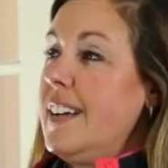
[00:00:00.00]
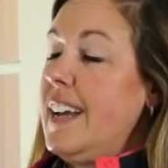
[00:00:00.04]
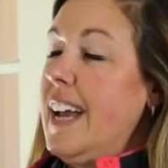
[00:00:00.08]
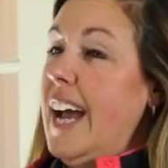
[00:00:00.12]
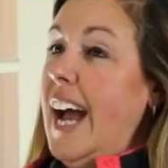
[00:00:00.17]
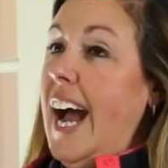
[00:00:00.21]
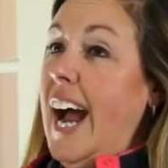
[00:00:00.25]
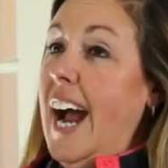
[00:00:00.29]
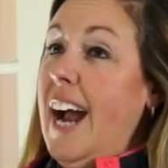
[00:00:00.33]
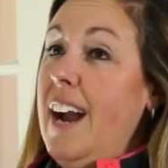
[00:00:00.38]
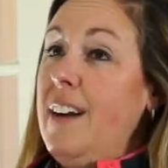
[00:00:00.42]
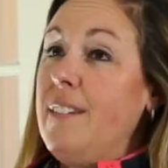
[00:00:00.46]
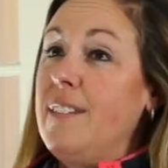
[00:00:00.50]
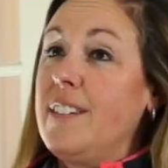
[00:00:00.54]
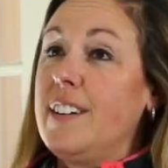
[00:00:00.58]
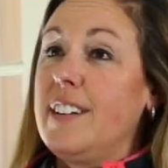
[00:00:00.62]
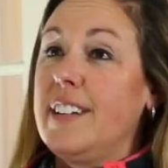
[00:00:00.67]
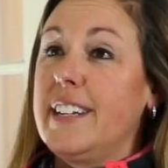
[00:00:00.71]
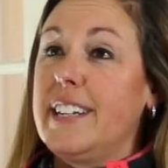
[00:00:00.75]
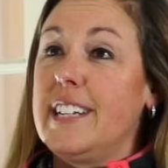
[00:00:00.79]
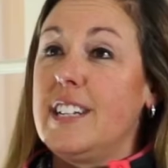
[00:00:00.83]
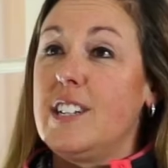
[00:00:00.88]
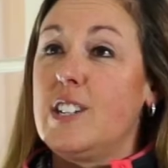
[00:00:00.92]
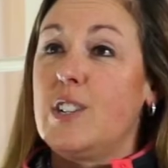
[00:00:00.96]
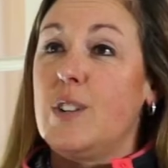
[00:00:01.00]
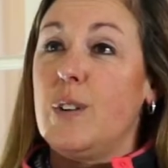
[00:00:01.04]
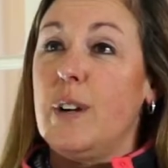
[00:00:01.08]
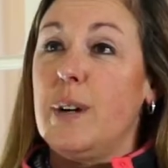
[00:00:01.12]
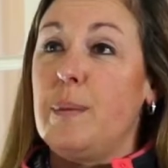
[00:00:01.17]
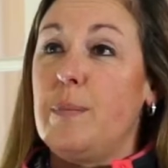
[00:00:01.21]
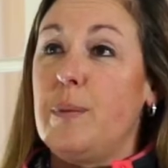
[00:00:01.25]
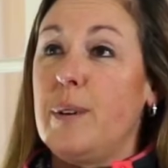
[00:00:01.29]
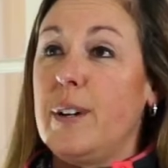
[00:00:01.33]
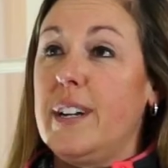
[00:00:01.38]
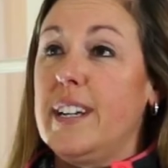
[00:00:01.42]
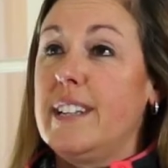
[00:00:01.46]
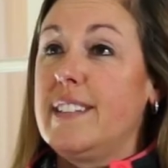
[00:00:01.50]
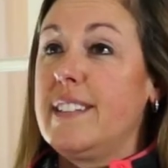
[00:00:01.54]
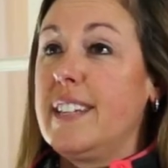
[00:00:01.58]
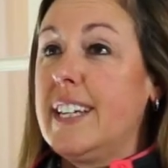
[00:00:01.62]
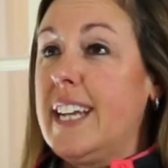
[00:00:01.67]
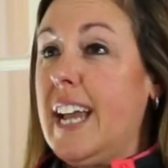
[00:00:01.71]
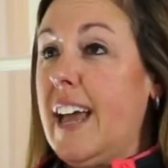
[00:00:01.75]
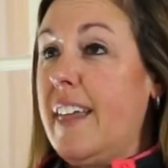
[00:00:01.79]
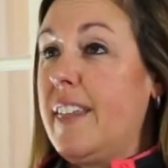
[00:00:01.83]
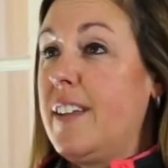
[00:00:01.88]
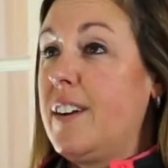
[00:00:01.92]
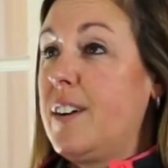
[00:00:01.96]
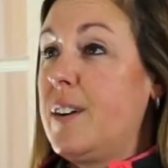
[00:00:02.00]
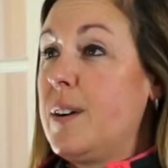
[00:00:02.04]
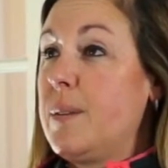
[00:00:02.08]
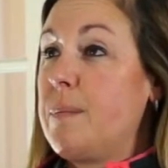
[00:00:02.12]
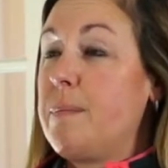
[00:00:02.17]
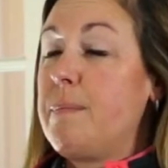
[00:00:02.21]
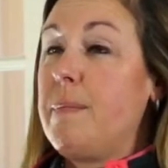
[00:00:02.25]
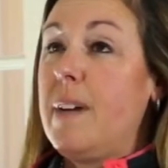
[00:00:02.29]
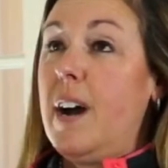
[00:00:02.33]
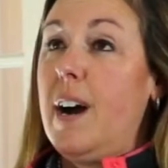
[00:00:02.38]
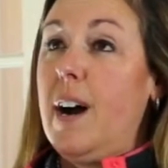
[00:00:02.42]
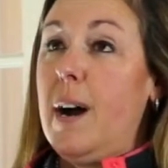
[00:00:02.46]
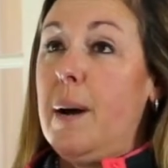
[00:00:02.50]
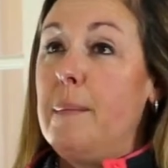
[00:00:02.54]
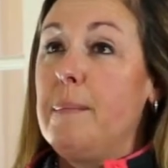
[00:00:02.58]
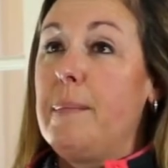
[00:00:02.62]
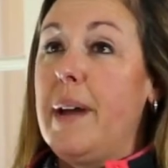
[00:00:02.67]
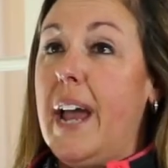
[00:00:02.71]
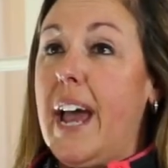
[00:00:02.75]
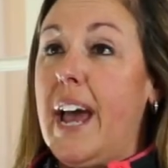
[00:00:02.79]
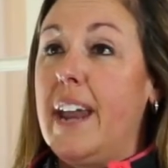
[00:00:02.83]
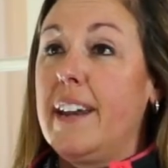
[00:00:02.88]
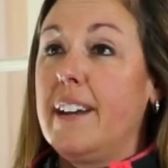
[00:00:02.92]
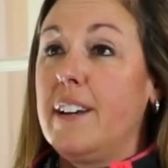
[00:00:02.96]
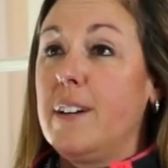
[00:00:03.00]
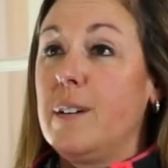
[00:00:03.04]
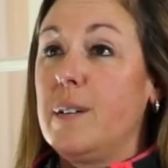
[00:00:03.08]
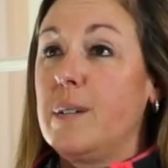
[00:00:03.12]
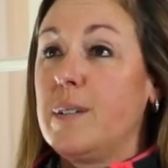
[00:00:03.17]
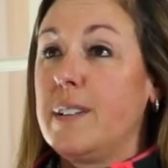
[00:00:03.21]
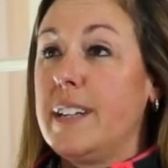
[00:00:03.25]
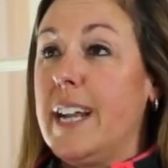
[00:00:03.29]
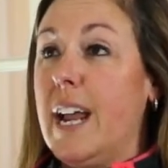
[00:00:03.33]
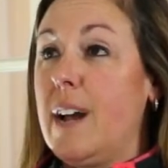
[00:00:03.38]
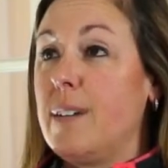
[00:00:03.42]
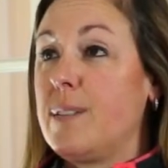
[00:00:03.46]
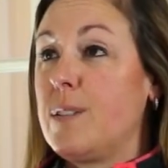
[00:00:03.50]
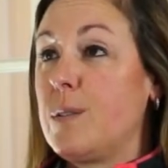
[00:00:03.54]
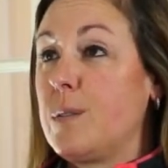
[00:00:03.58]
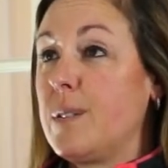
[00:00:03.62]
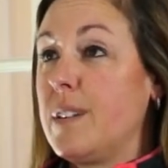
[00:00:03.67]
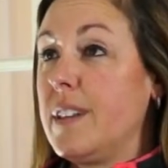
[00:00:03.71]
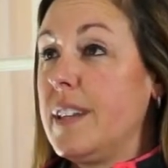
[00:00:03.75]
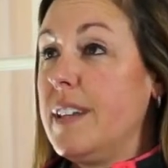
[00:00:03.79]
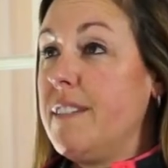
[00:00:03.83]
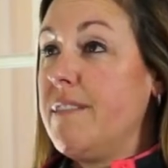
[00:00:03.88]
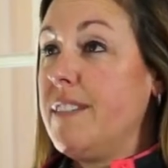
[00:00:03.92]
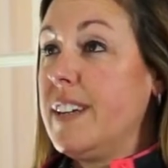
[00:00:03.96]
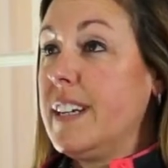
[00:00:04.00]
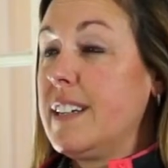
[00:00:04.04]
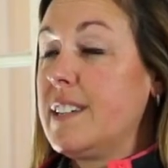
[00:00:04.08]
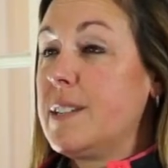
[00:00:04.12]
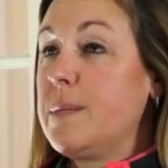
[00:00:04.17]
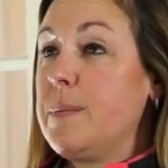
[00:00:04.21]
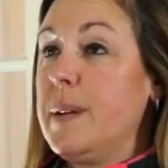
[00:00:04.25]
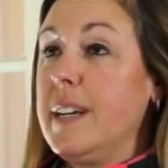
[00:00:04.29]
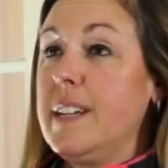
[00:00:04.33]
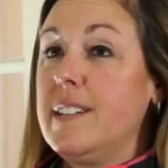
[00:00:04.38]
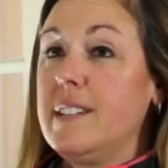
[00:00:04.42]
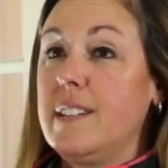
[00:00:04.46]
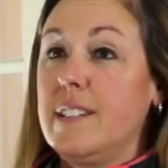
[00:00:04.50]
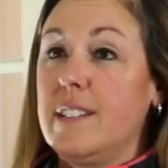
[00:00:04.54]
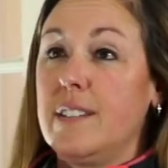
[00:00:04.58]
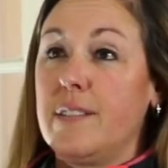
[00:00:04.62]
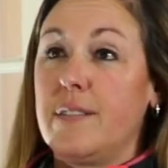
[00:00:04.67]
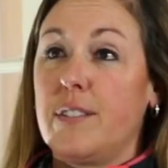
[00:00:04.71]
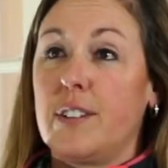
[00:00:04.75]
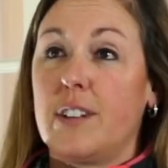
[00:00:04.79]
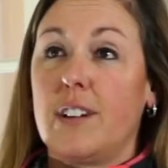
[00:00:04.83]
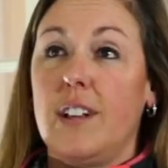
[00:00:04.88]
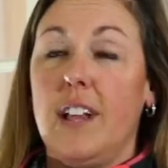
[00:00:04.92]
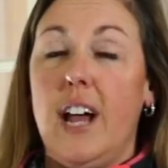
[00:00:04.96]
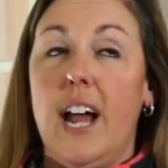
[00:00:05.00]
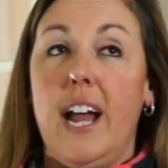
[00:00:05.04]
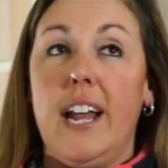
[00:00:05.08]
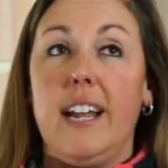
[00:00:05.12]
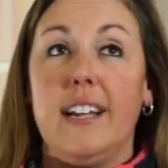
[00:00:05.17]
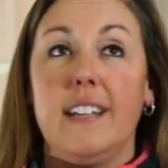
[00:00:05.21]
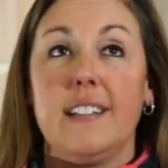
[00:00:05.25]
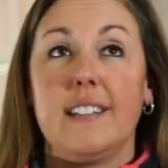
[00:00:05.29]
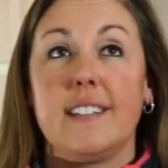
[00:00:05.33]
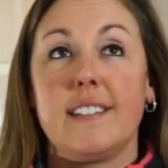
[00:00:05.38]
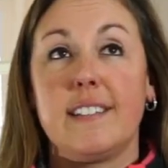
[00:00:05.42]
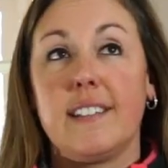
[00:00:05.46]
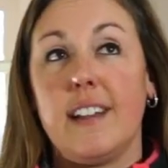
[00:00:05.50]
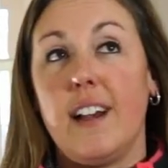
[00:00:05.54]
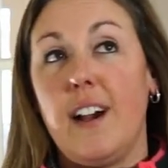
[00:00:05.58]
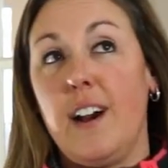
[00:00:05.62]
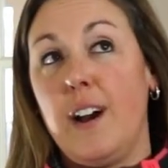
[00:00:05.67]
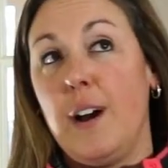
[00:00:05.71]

I really enjoy putting together patios and outdoor living spaces for clients,